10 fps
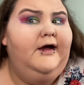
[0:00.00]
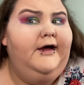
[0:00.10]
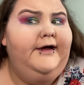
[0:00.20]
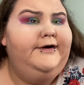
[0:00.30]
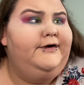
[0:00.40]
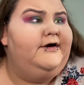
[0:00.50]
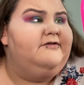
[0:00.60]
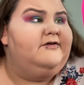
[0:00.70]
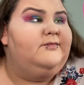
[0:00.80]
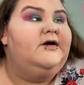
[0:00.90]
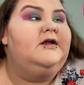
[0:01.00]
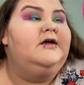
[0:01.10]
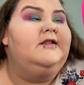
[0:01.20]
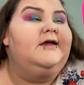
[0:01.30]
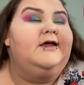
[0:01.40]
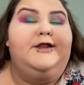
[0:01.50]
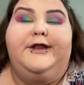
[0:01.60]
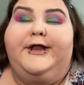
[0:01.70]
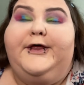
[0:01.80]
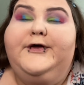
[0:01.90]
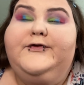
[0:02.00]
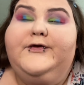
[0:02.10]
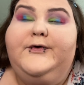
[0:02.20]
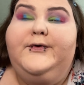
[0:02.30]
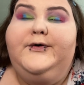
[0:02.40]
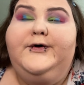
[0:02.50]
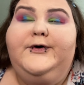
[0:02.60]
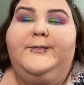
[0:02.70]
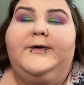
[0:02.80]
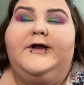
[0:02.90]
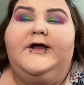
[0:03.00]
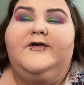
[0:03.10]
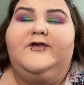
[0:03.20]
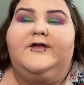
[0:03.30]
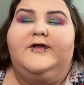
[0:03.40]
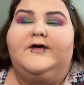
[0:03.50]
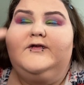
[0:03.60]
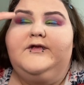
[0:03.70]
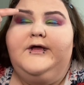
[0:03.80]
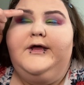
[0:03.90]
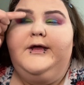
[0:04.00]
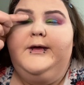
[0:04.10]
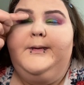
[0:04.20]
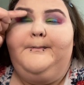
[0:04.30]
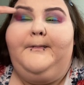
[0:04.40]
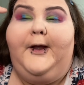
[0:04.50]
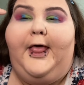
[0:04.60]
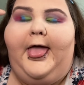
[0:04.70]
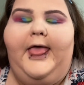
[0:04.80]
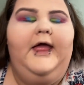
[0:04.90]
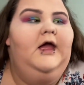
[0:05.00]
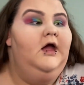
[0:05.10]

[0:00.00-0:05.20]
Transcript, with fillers: I don't know how I feel about it. Like it looks cool, but it also looks bleh.